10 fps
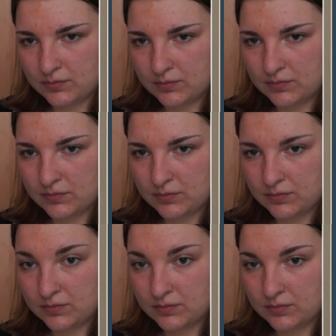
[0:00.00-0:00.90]

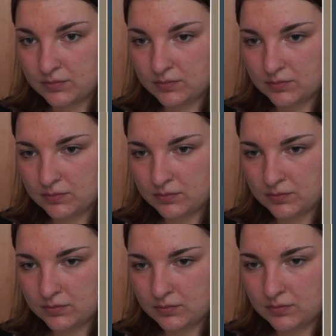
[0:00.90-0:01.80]

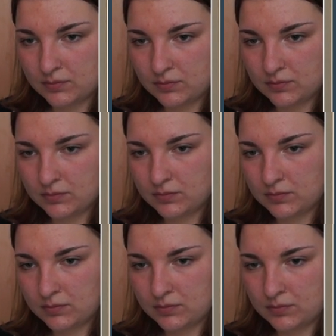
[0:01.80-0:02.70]

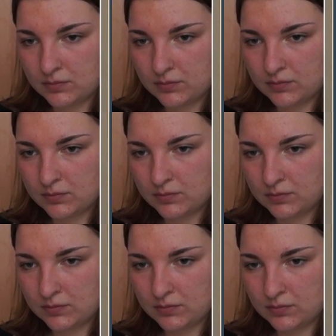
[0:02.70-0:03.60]

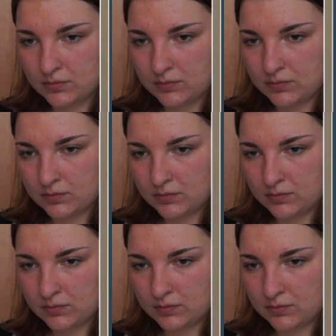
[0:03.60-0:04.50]

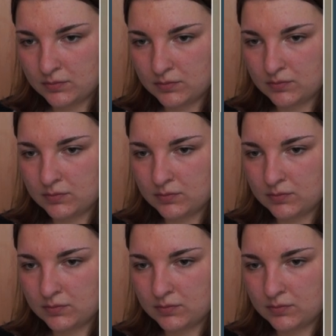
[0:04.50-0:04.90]
(silent)